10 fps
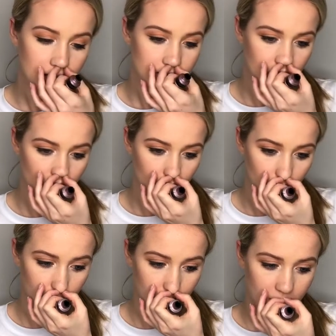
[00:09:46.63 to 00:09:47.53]

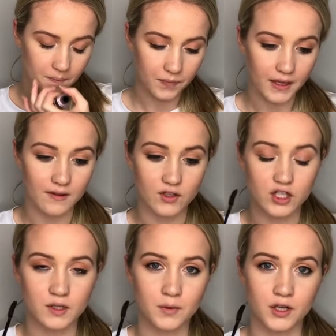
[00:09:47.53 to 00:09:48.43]
So if you
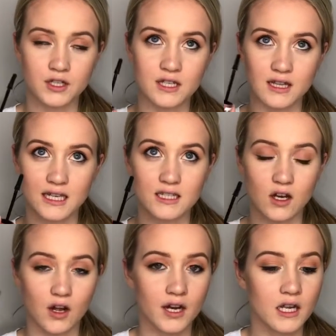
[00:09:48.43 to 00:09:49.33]
just put these
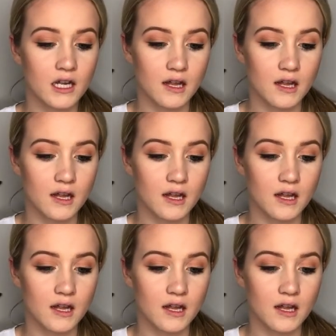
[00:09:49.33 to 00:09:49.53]
on